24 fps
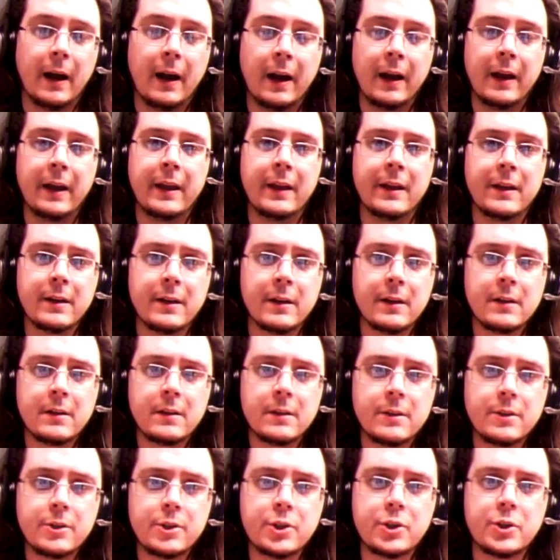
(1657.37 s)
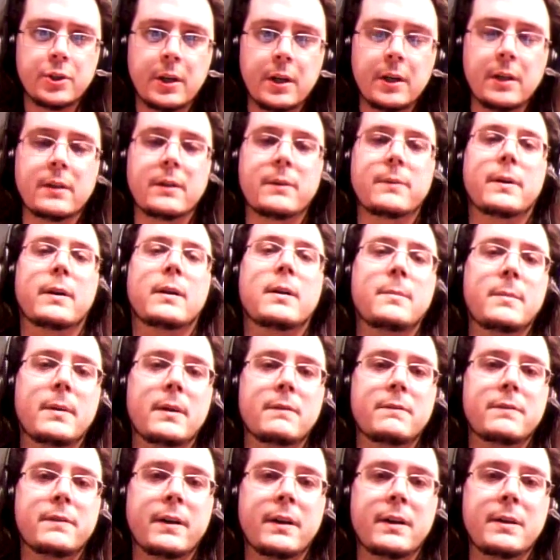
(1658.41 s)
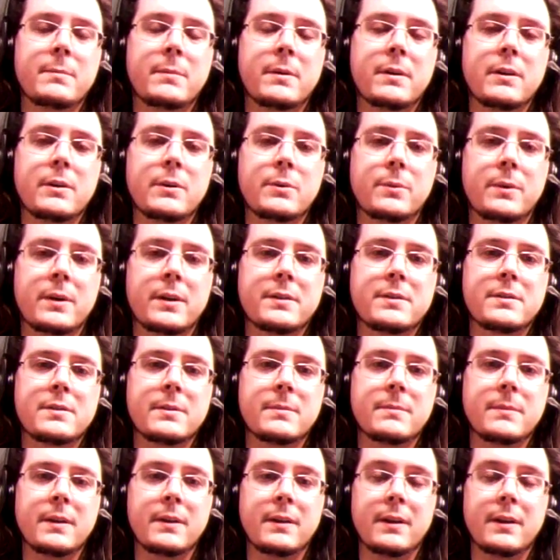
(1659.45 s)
I strongly recommend for anybody who wants them.